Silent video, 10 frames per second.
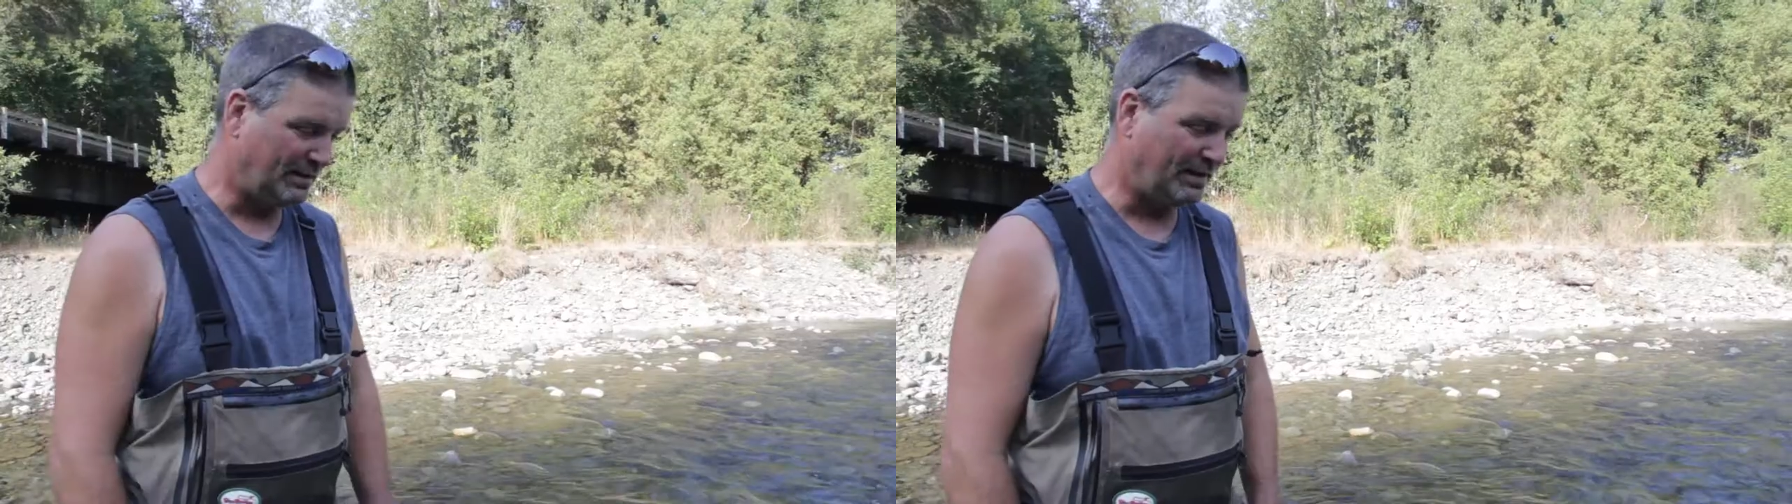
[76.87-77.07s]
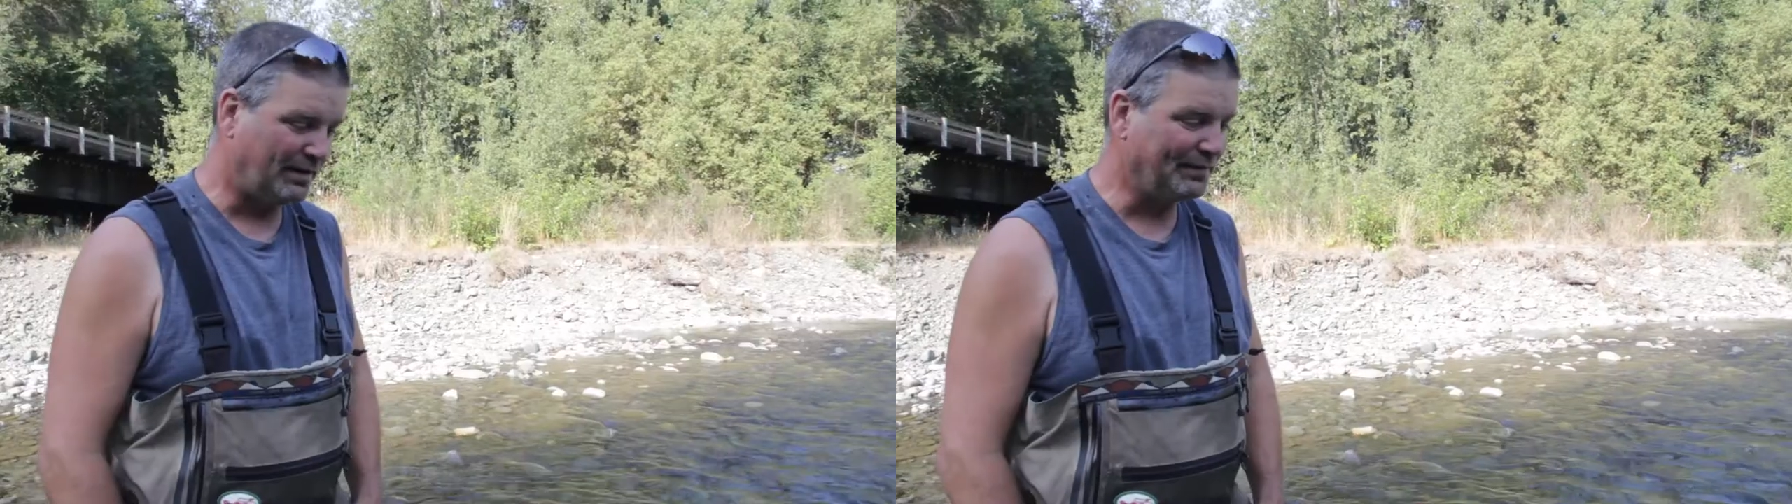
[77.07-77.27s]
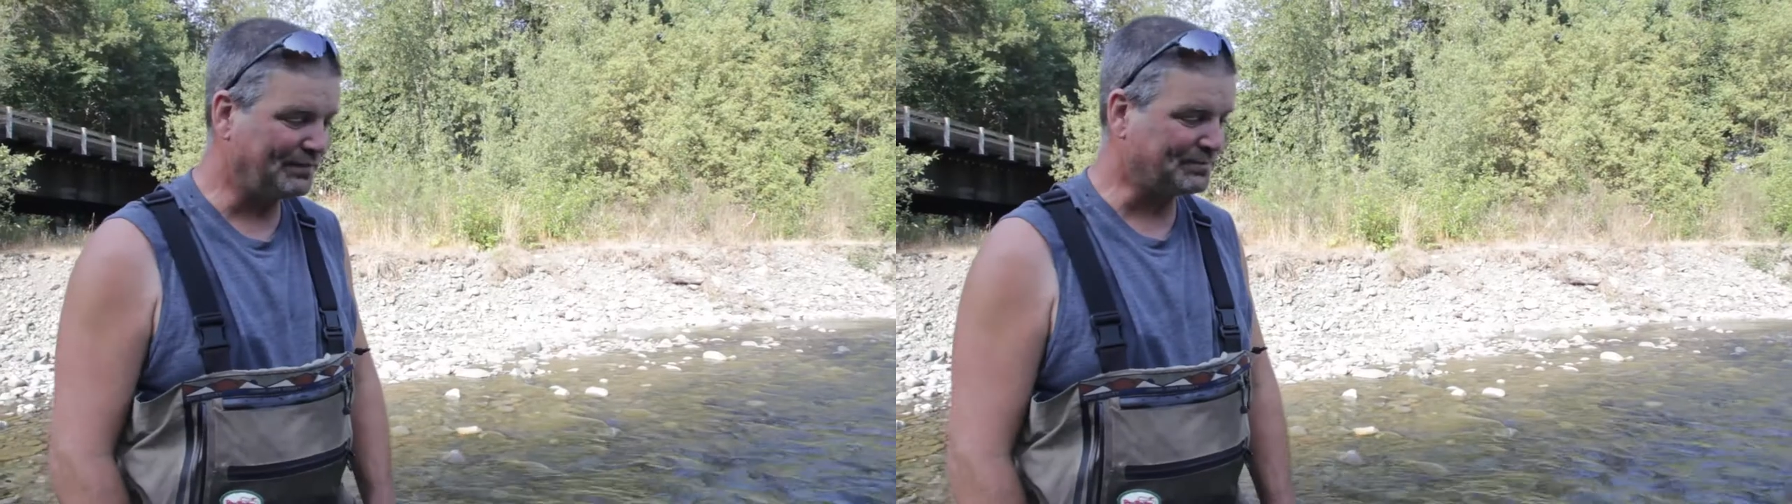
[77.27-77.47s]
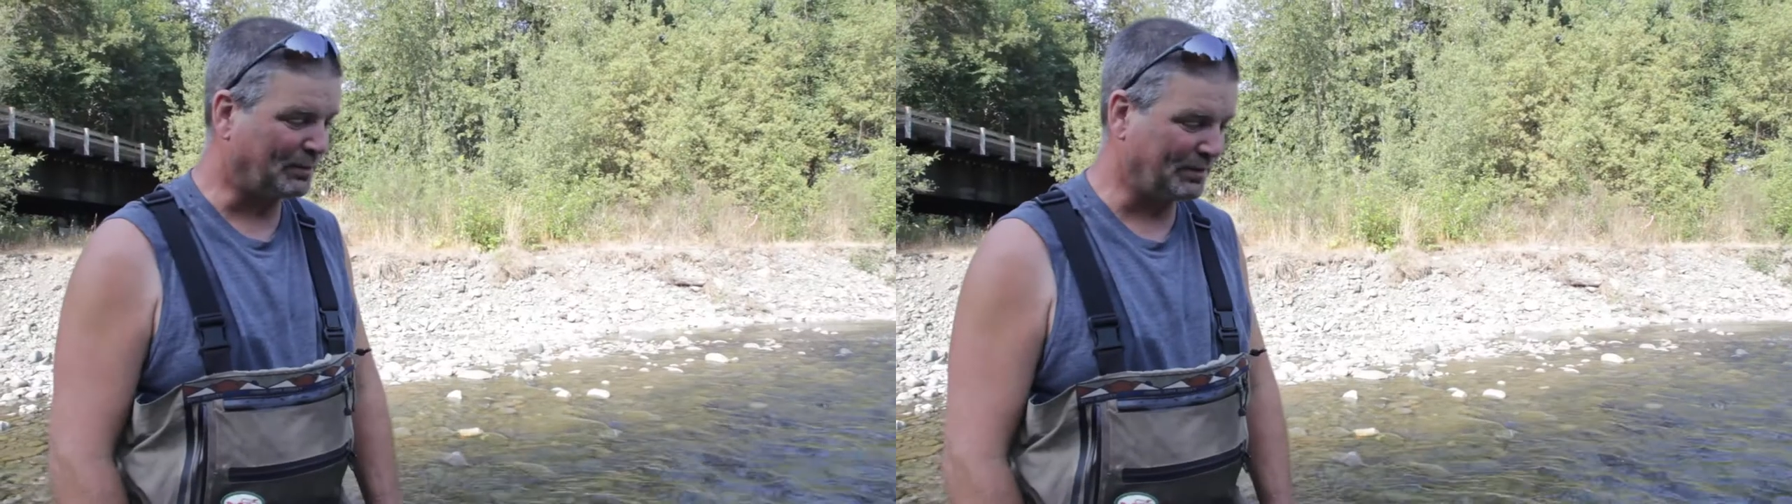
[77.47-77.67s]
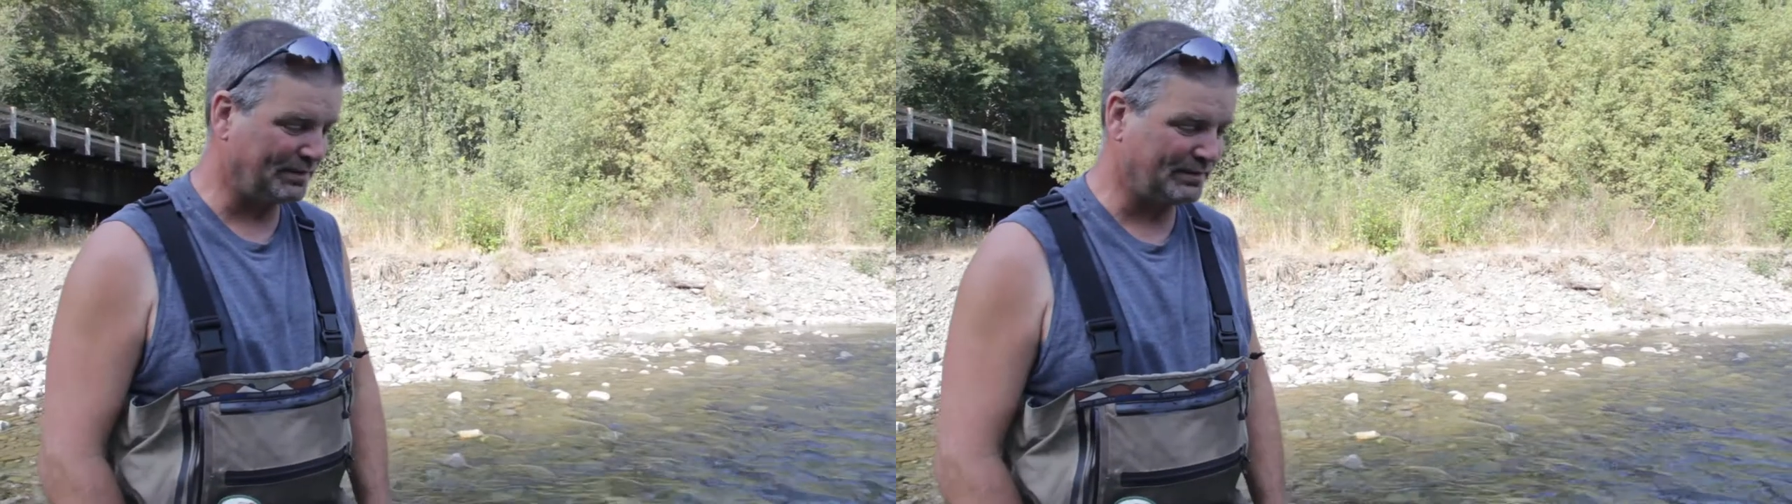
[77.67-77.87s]
Uh, this
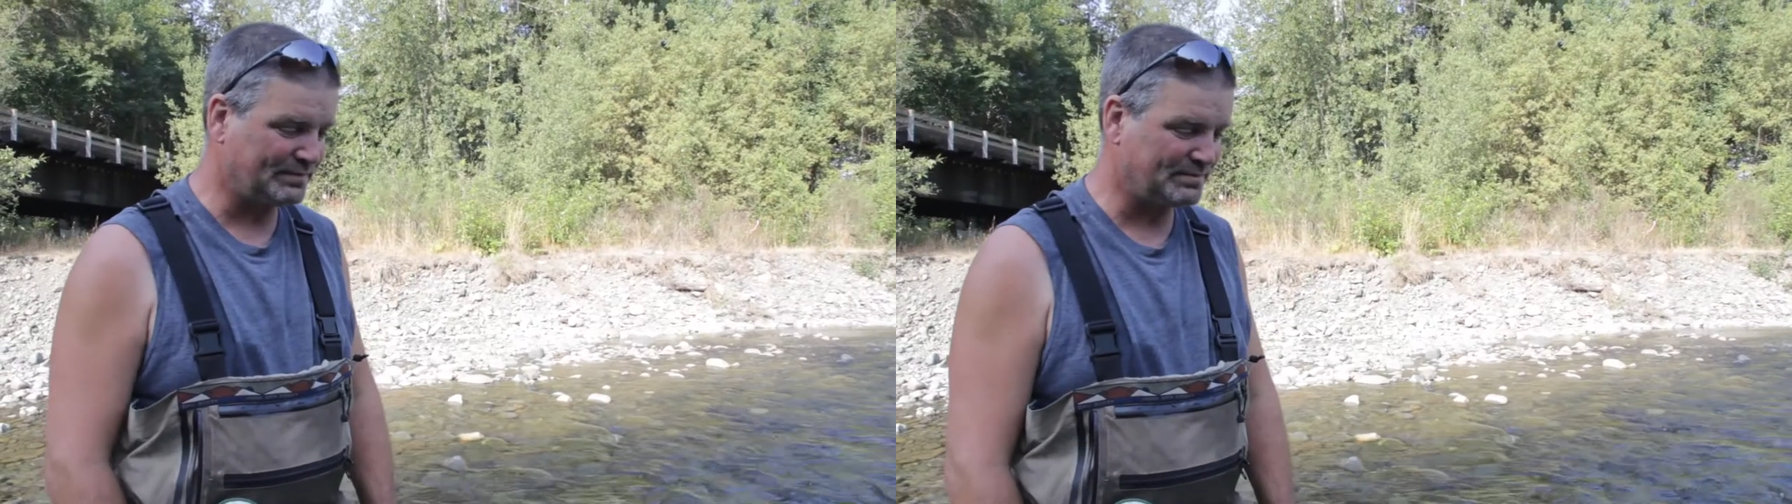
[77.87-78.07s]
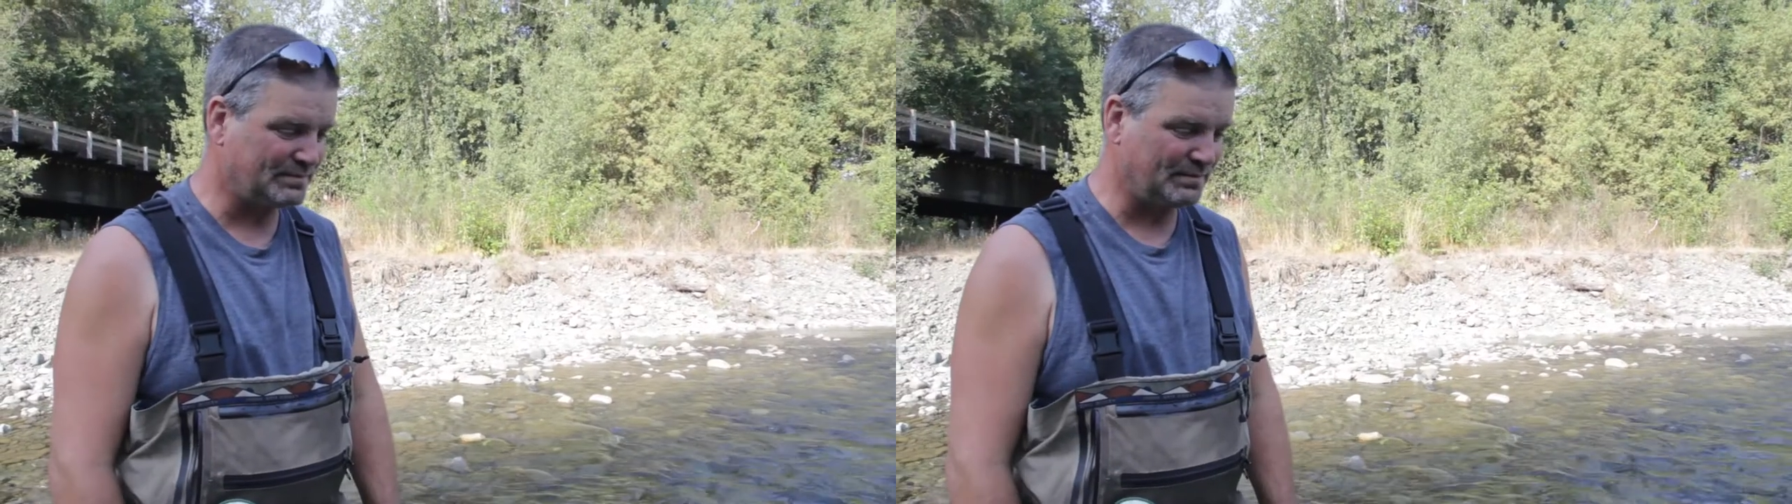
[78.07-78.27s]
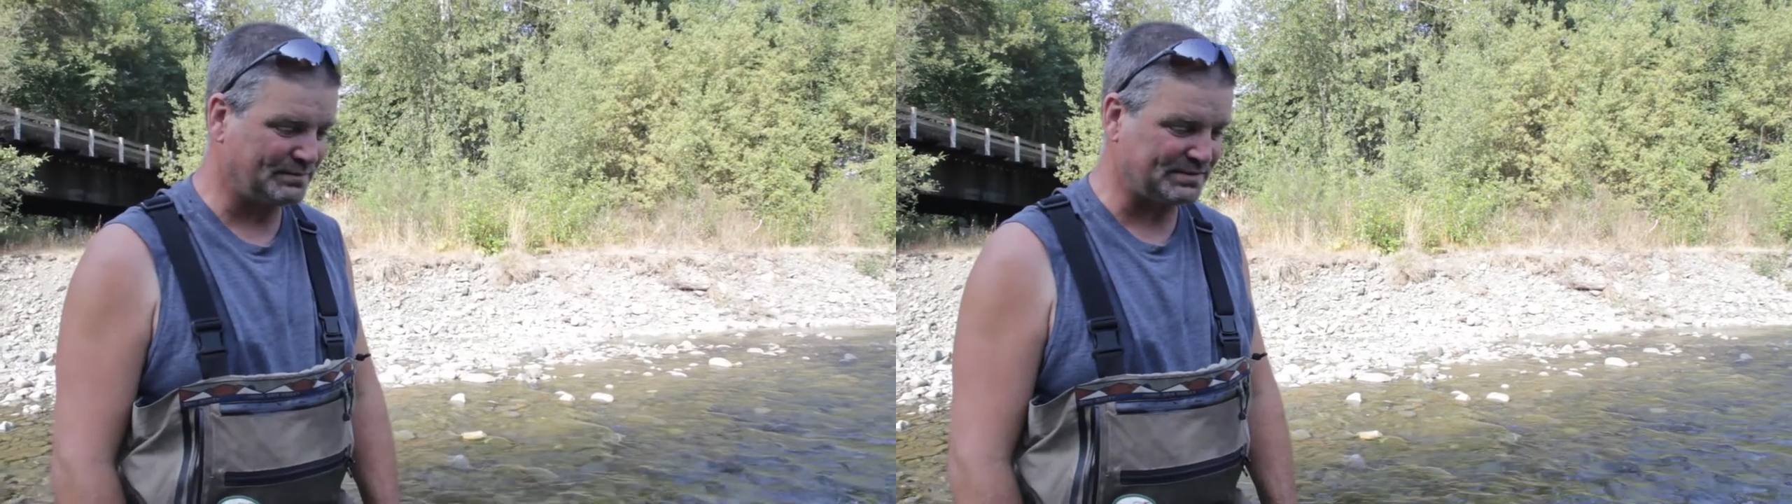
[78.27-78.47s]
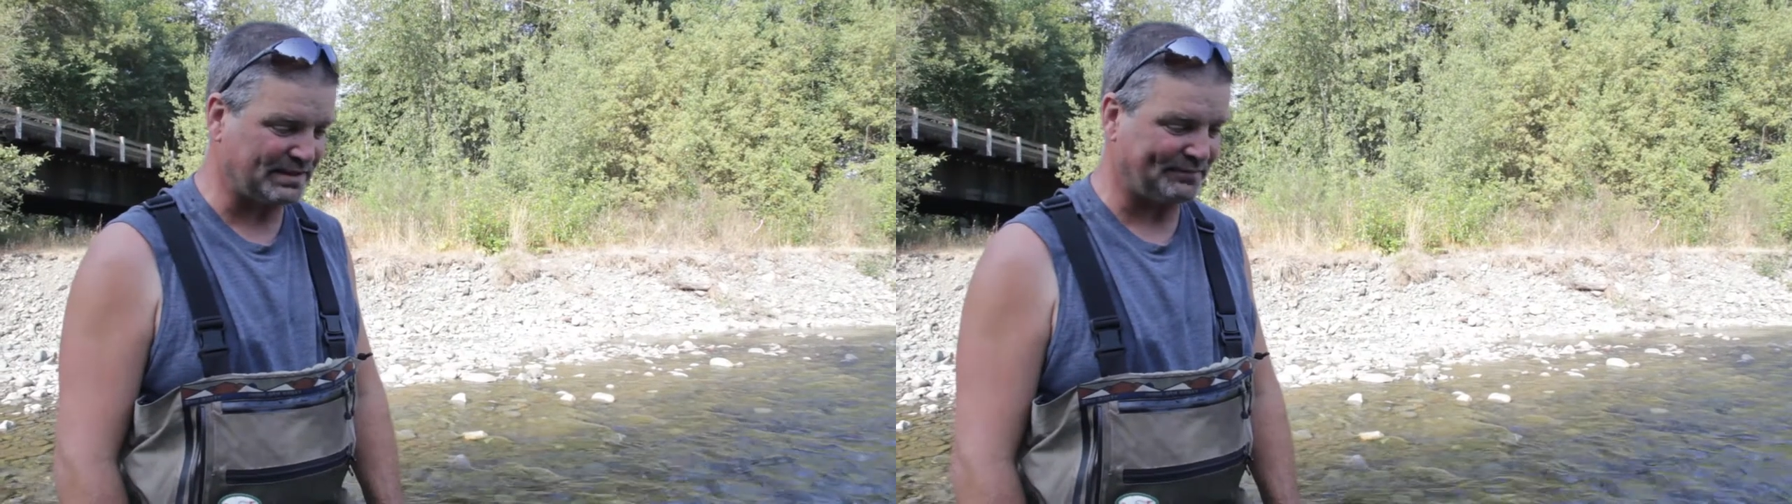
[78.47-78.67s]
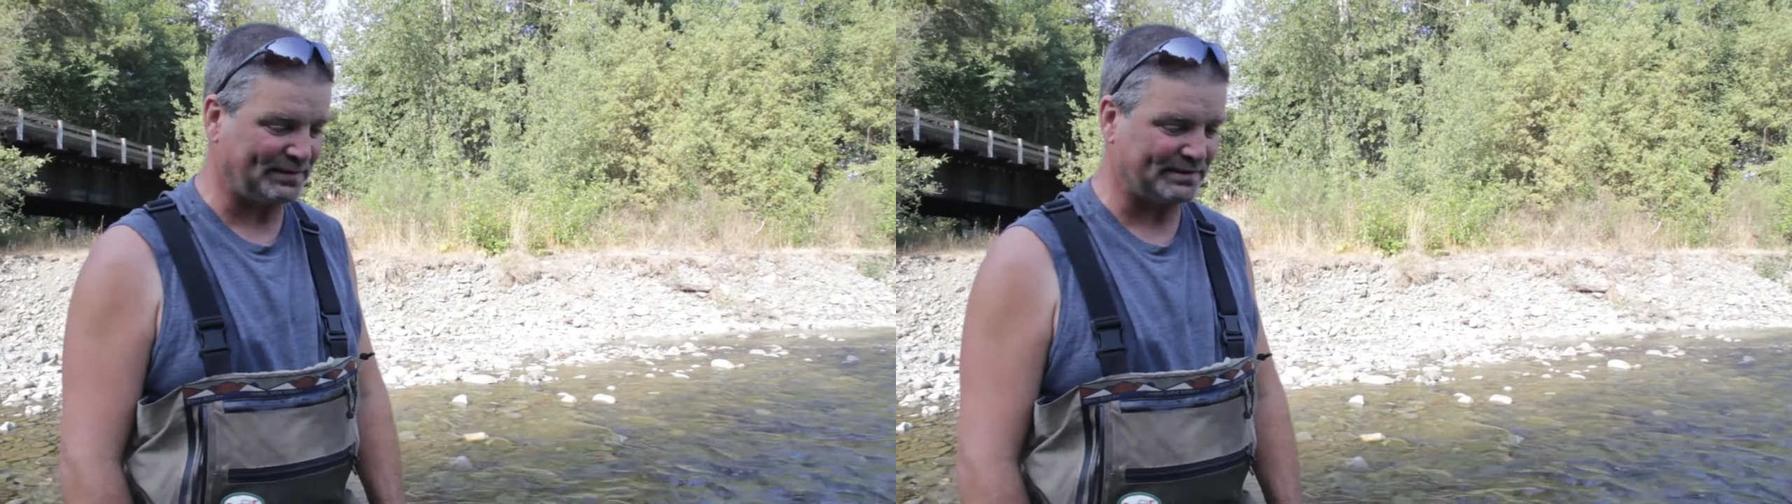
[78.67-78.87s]
morning the
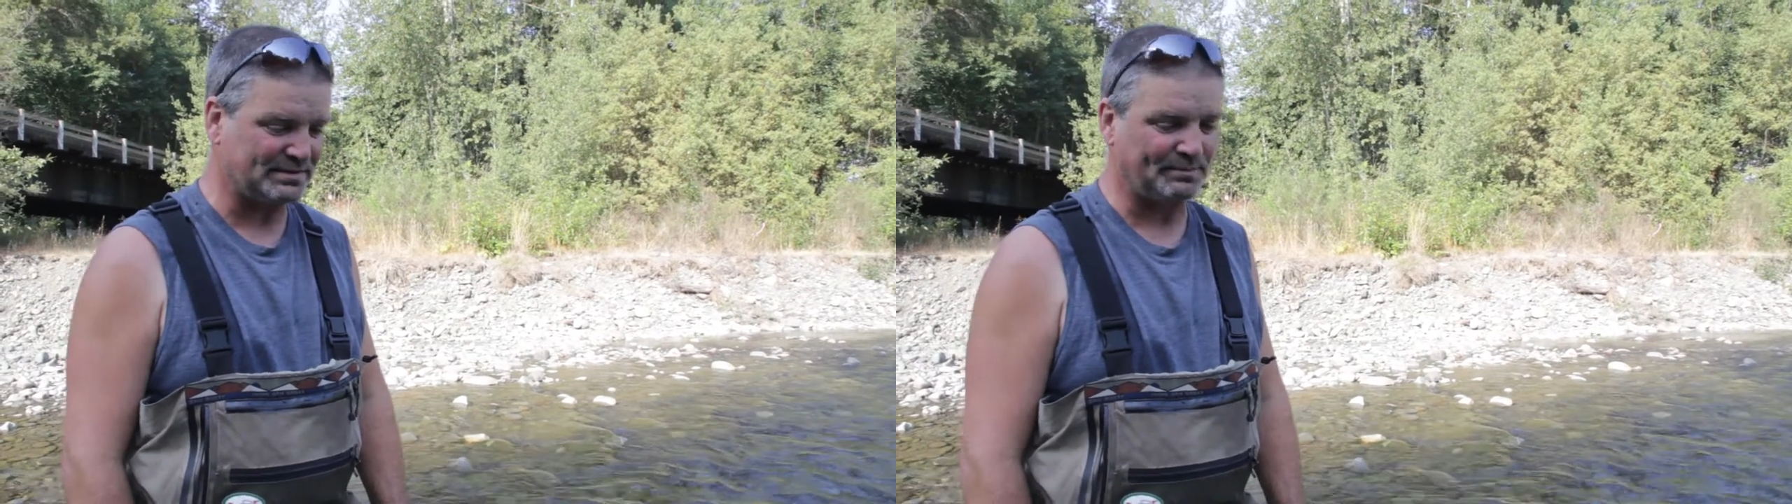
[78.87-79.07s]
CFS